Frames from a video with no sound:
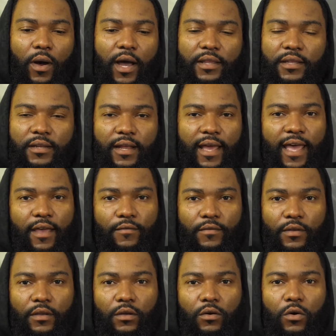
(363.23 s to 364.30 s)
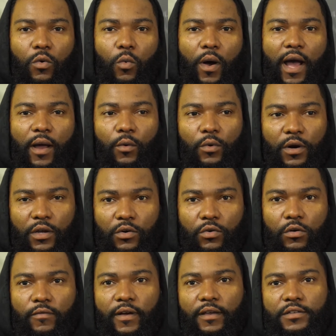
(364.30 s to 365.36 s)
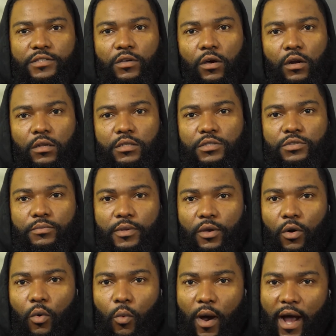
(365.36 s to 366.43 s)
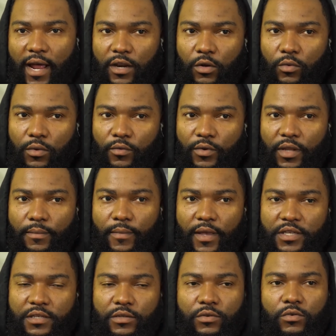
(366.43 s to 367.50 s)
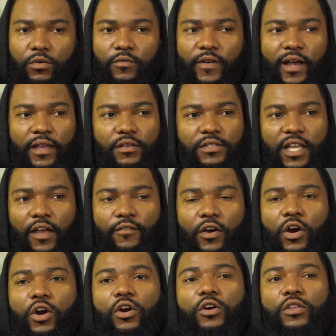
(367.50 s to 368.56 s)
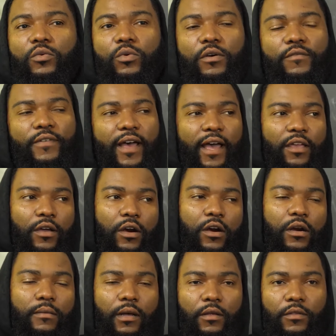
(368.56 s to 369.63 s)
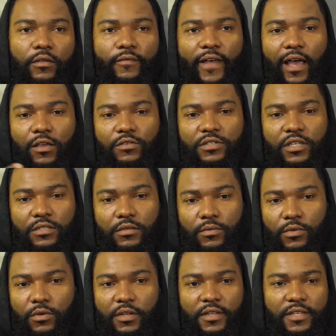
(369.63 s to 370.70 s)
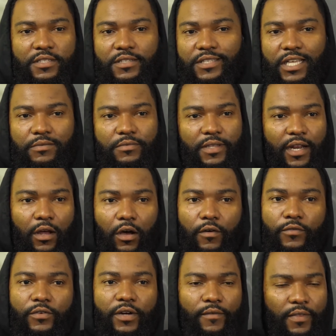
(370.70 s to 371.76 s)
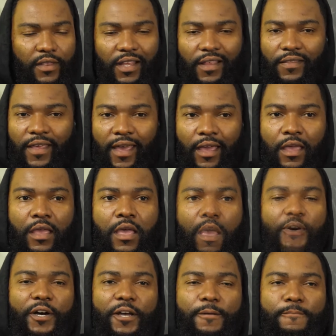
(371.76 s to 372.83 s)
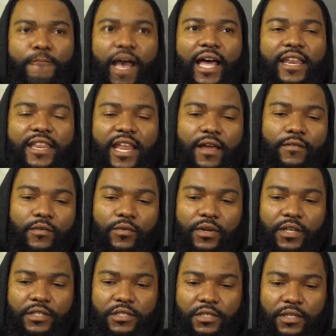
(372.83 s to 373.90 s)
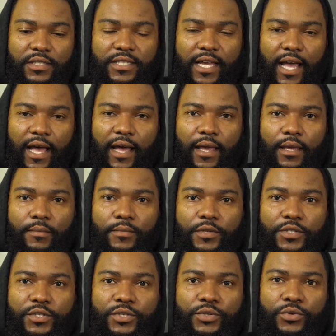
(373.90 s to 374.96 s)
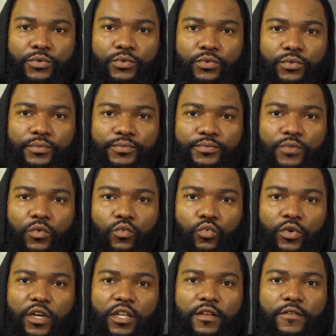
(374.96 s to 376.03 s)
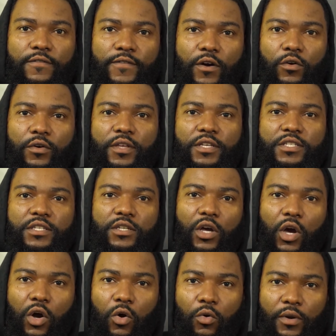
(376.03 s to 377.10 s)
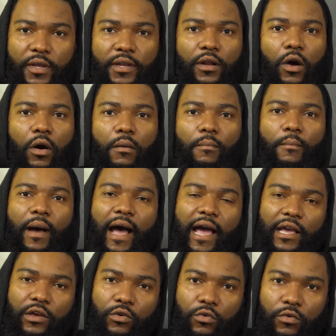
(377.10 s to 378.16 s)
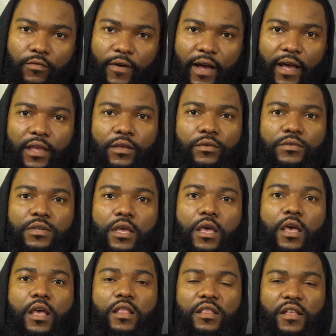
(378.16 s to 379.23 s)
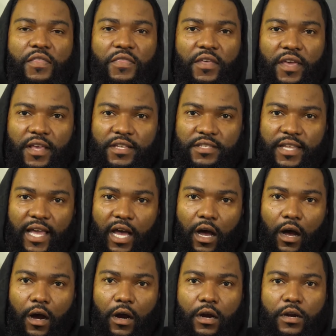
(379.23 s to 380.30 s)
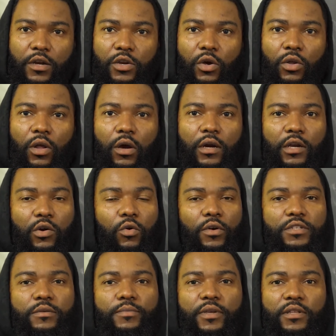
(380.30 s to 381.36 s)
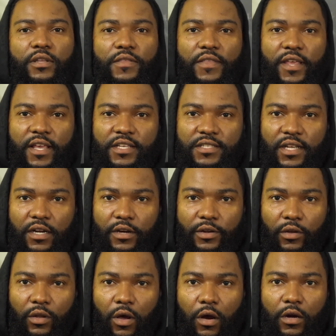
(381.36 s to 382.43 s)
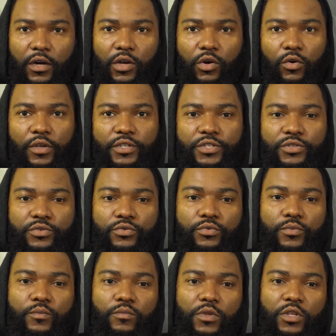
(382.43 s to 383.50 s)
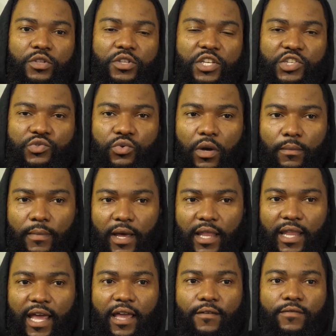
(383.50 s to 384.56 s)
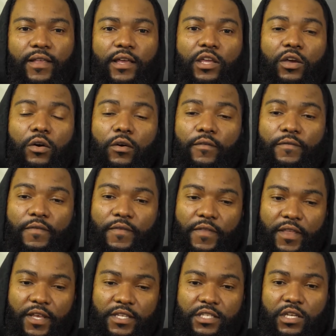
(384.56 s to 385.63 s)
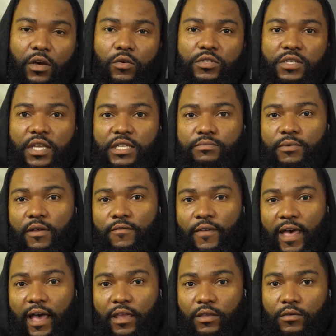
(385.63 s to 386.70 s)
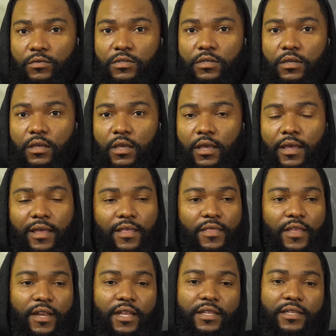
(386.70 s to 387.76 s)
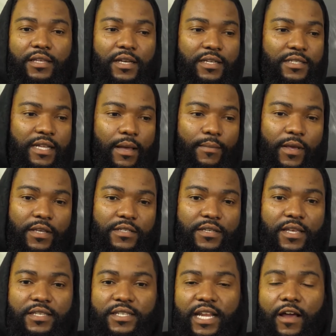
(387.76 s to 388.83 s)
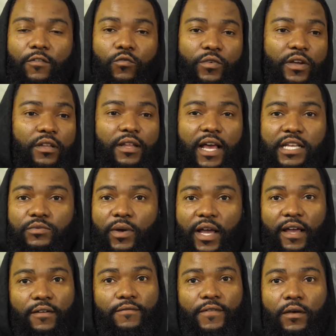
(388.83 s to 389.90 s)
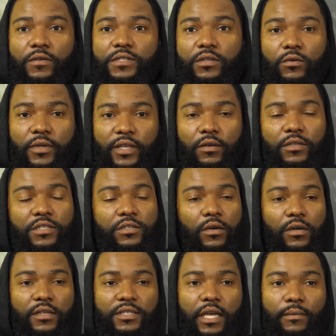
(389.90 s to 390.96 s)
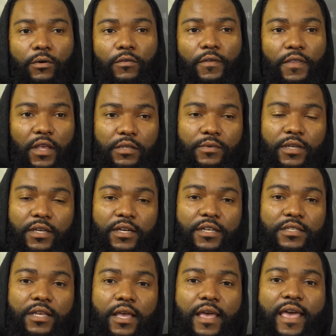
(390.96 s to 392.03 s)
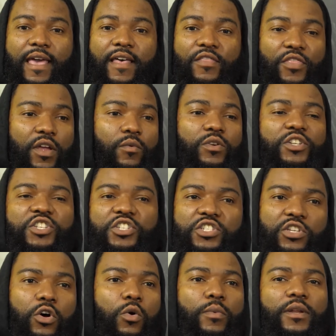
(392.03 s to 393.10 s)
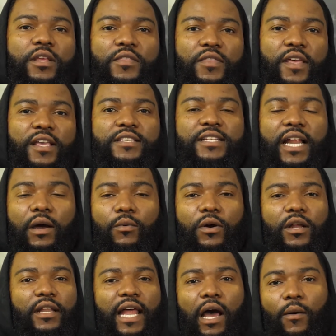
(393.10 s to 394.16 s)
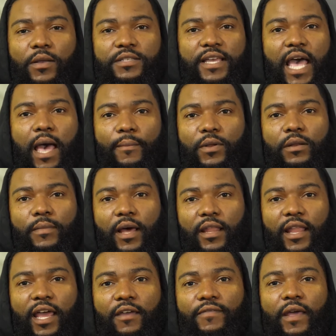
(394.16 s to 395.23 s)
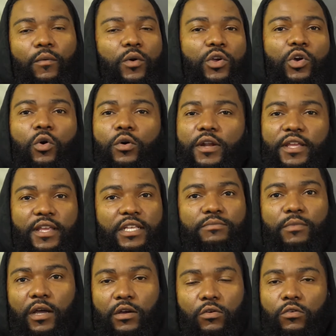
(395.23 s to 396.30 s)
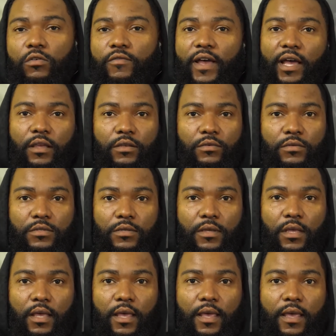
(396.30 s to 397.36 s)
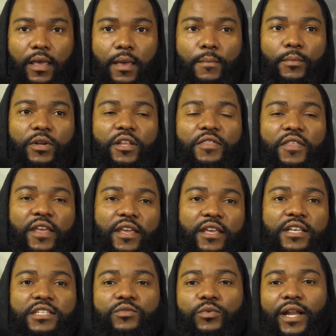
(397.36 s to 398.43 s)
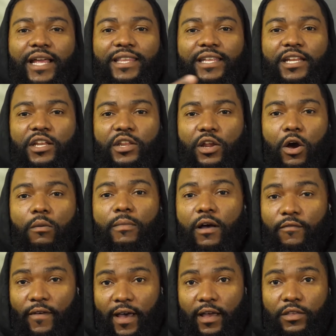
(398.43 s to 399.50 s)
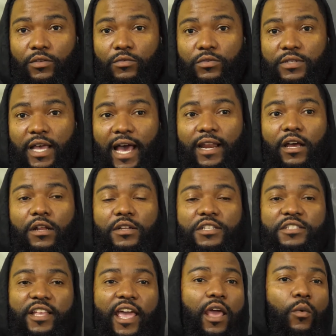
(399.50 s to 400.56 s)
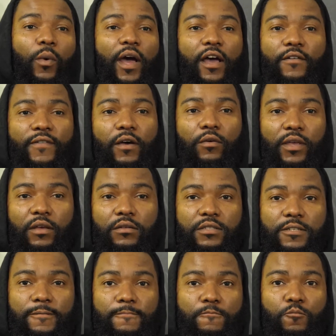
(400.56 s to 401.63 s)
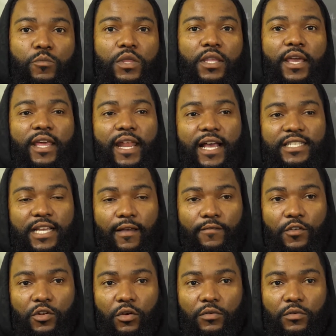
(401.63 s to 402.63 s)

why didn't I have any, or why weren't core values taught to me, or why no one really mentioned core values. Like I've heard the word value, I heard about the value system through the DISC assessment that I offer and everything like that, but I never really took time to really focus and hone in on my core values, the things that are no longer going to be, the things that are no longer going to disrupt my life. Like, yo, if this goes against my values, then it does not make sense. And I realized why I felt so guilty all the time over things, because there were so many things that I were allowing to happen in my life that were going against my core values. But the thing is, when I didn't know my values, I didn't understand why I felt guilty. And as I've,